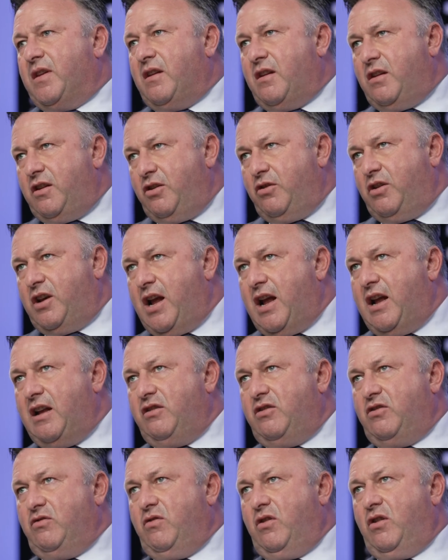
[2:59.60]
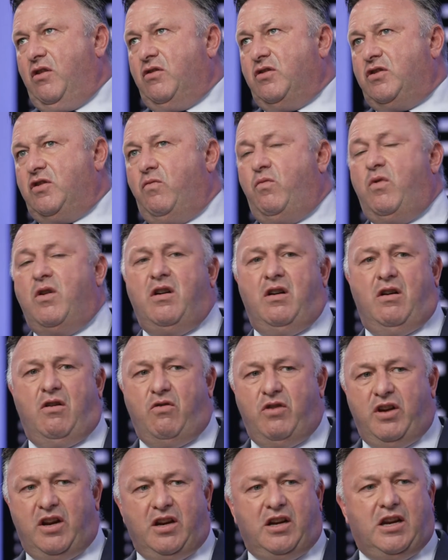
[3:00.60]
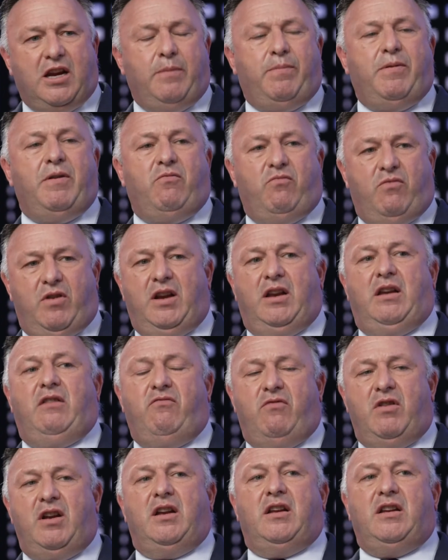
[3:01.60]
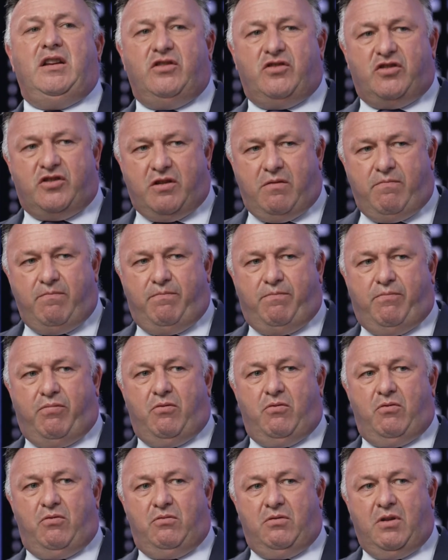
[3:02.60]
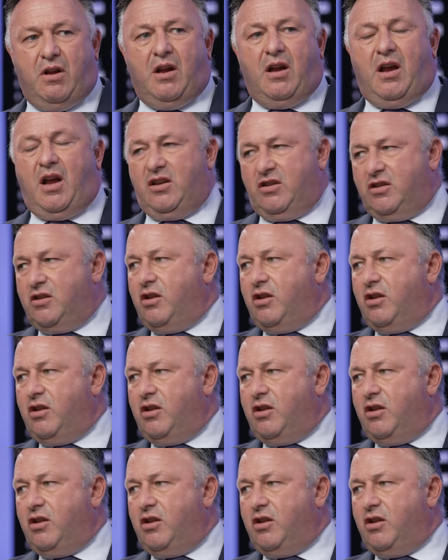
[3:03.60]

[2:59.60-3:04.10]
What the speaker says: You can do a lot of work, or you can keep it really, really simple as